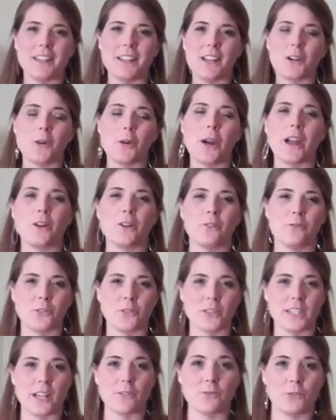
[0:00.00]
Nutcracker
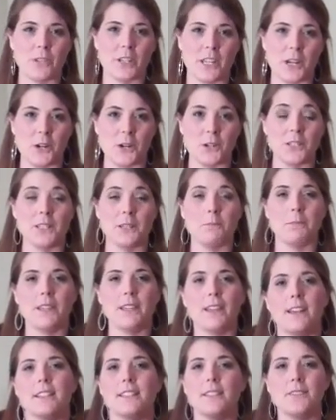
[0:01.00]
for several years, and
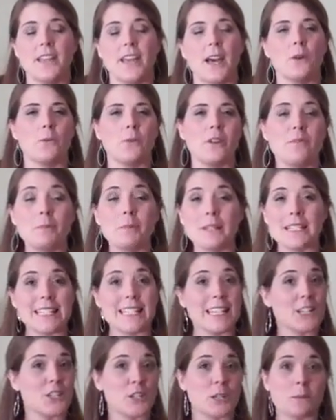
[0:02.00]
because of that we've been
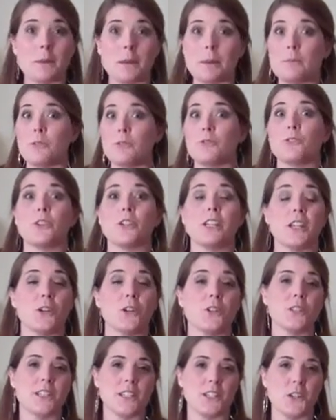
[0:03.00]
teaching people for
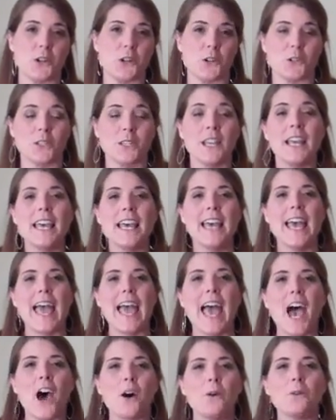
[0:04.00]
years and years
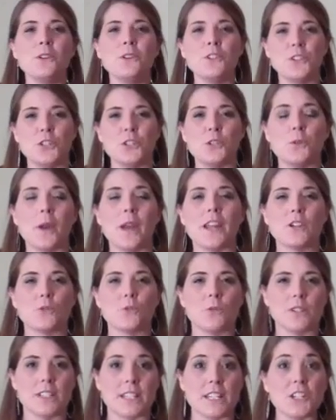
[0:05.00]
how to do a
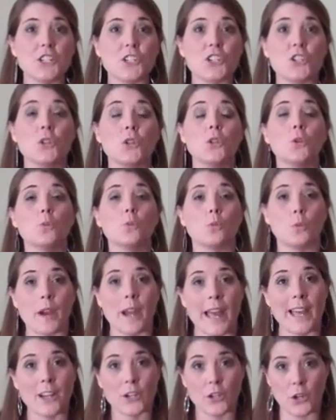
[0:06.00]
traditional
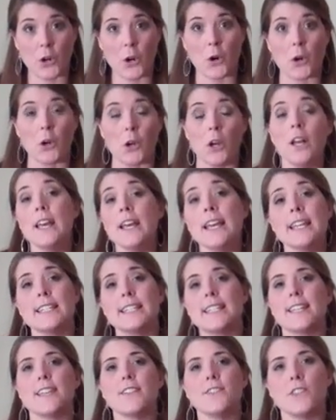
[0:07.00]
rag curl
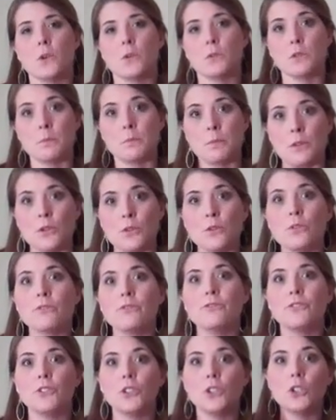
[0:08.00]
to get those
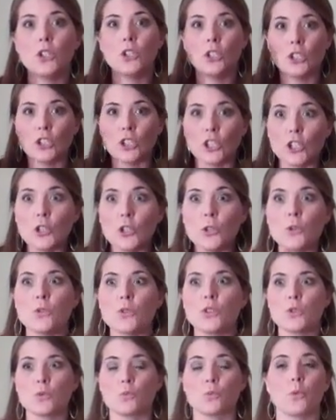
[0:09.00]
beautiful
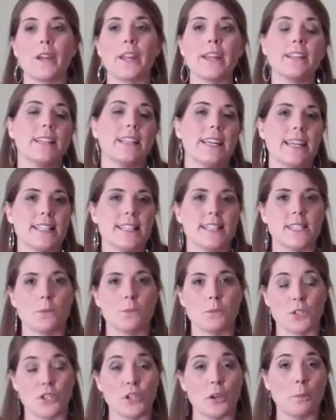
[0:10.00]
loose ringlets
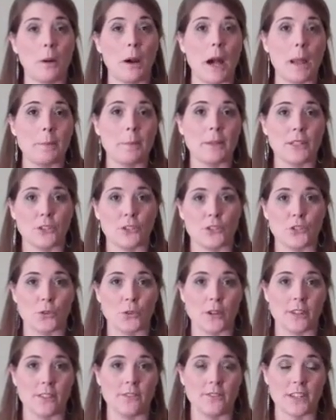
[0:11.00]
that were so popular
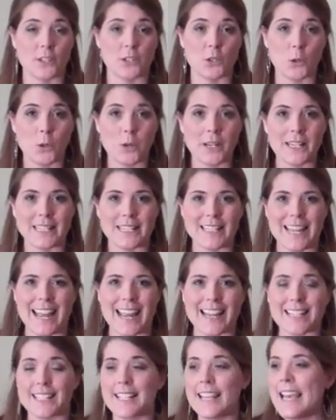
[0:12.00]
during the Victorian
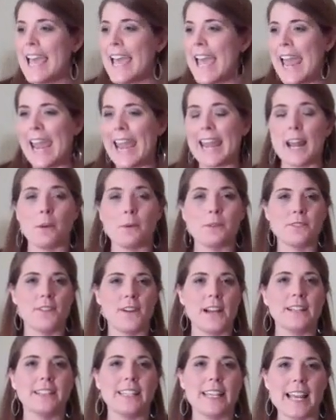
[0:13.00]
days. And I was
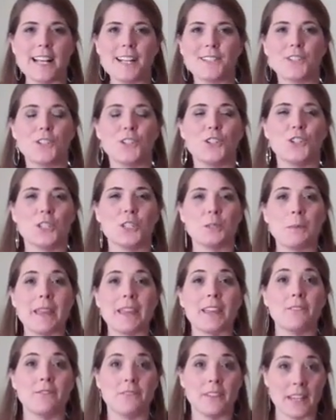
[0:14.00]
finally asked to just
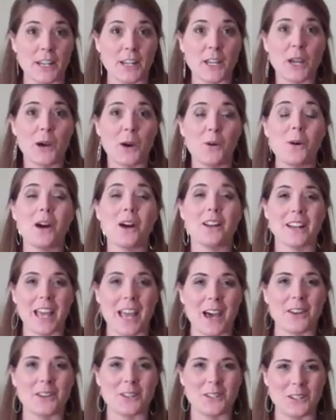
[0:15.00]
make a video on
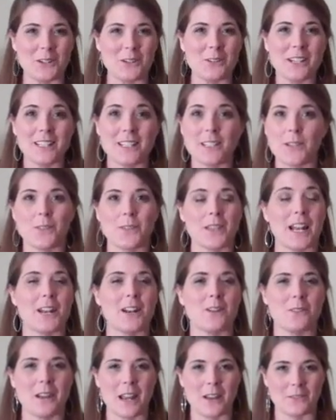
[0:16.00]
how to do it so that I
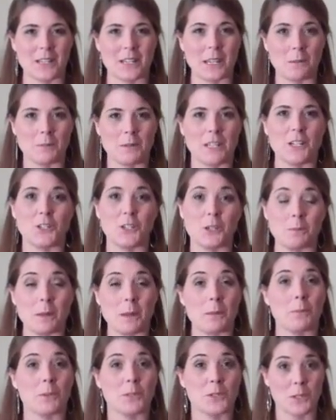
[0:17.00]
don't have to keep teaching
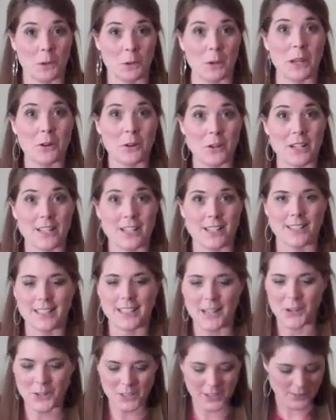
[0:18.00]
people, so here it is.
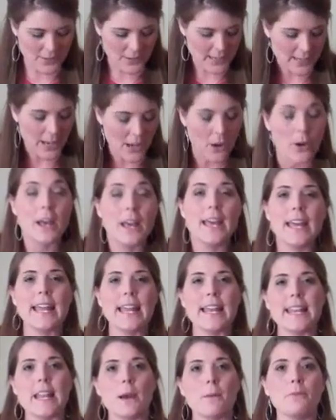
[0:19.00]
Here's the video.
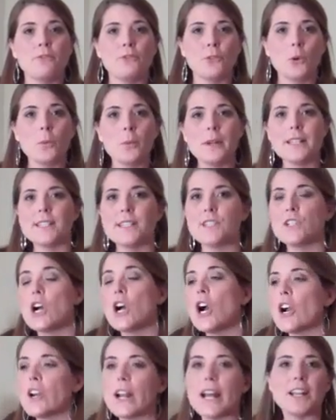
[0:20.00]
Now before we
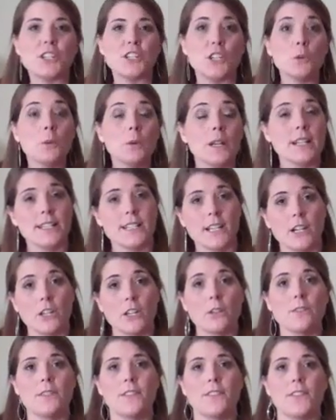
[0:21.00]
start, I do want to tell
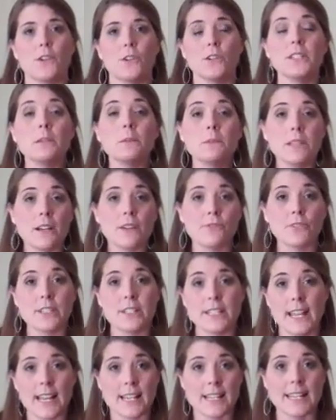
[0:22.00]
you that there's some
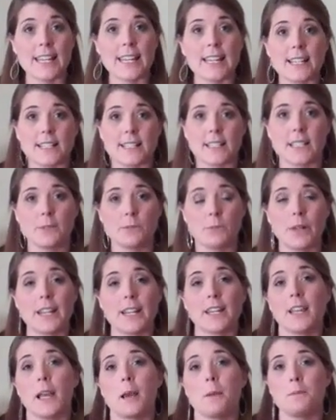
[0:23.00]
different techniques when
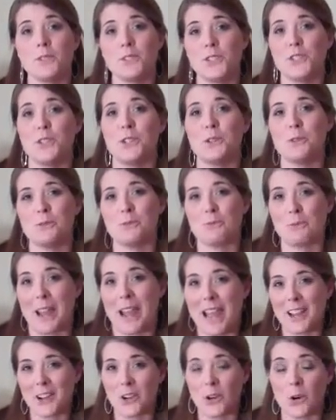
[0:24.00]
it comes to
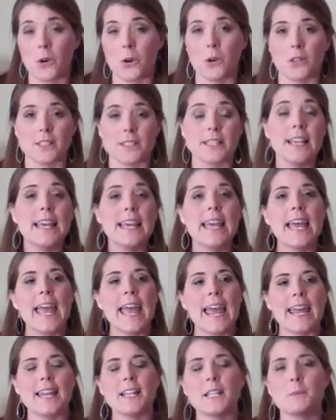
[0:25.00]
rag curls.
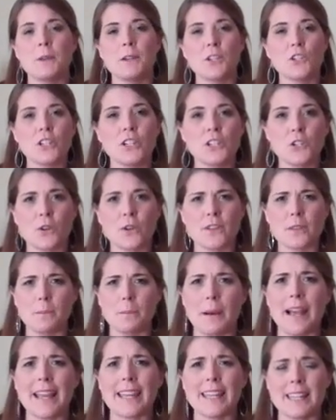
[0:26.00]
And especially during
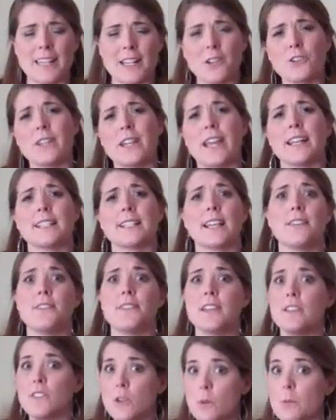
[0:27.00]
the pioneer days, I
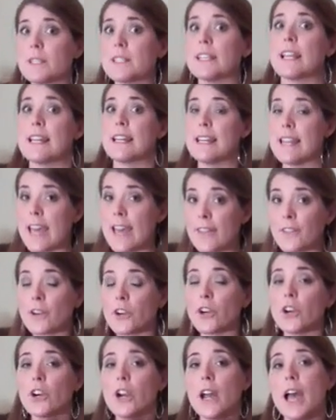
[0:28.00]
think there was
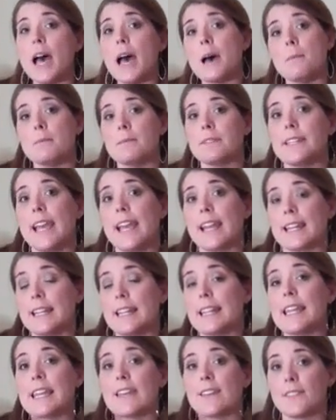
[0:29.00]
another
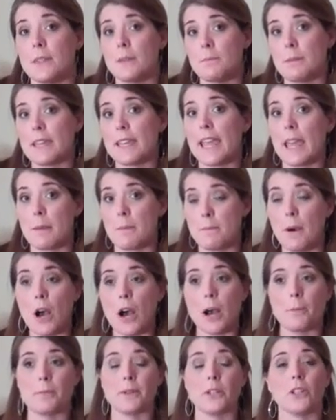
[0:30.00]
technique that became
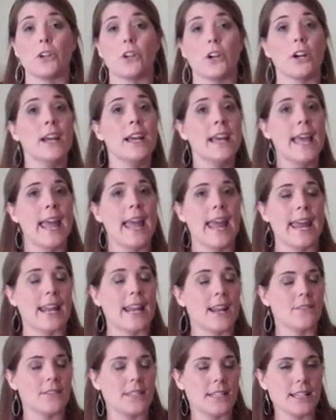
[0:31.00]
popular.
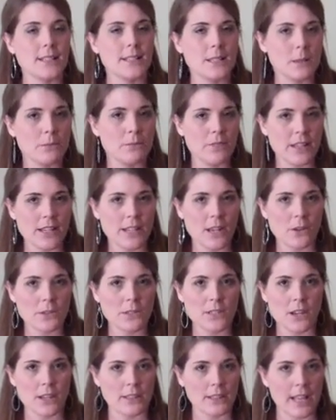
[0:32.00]
And I've seen some
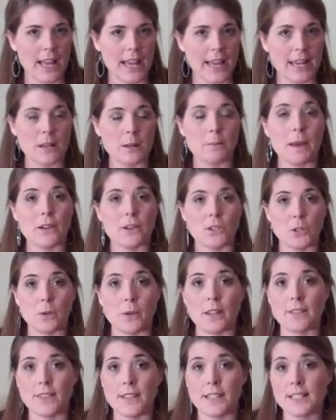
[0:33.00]
videos online about
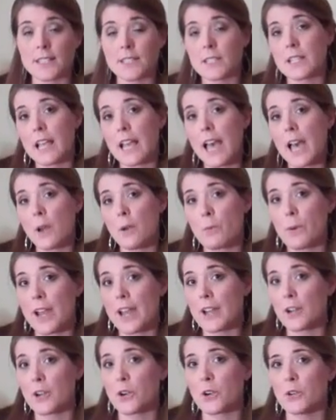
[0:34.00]
doing this
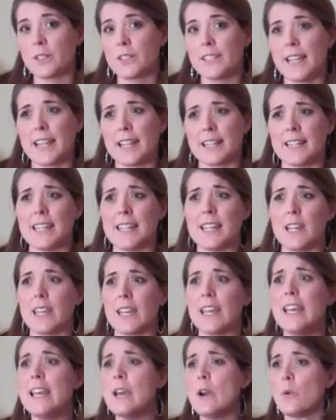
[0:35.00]
rag curl
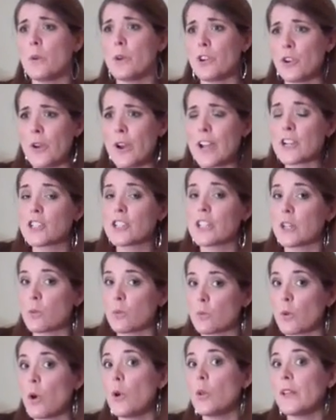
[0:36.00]
technique where you're actually
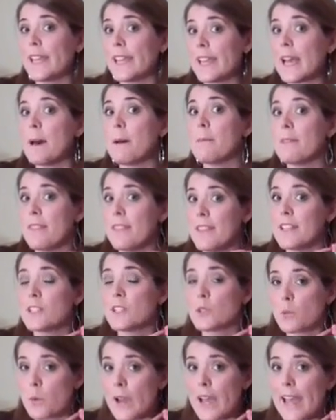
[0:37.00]
rolling up
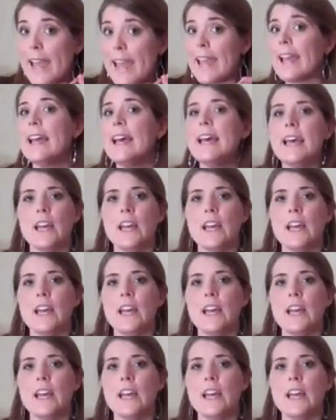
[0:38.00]
this way.